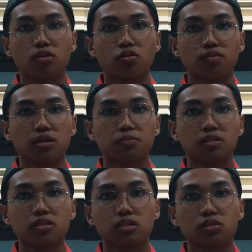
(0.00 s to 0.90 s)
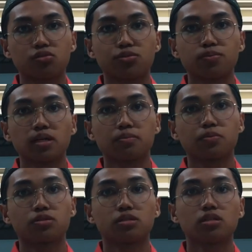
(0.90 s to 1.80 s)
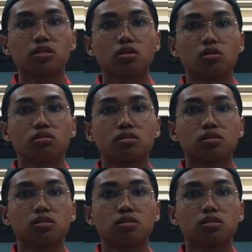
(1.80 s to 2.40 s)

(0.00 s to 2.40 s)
of RPC is to make procedure calls